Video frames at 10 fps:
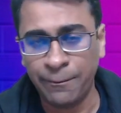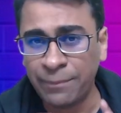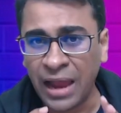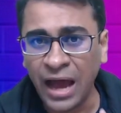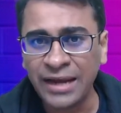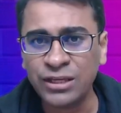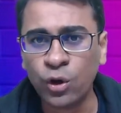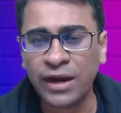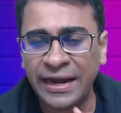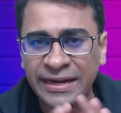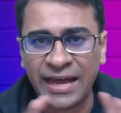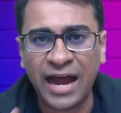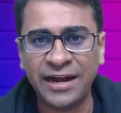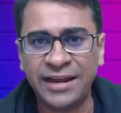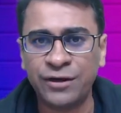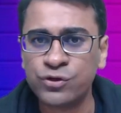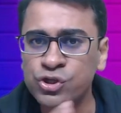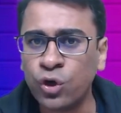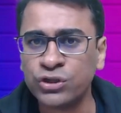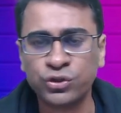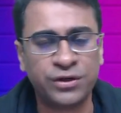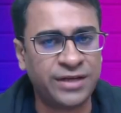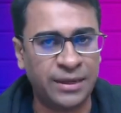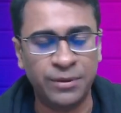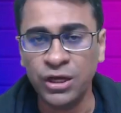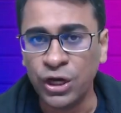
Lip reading: Plan your entire day into short time.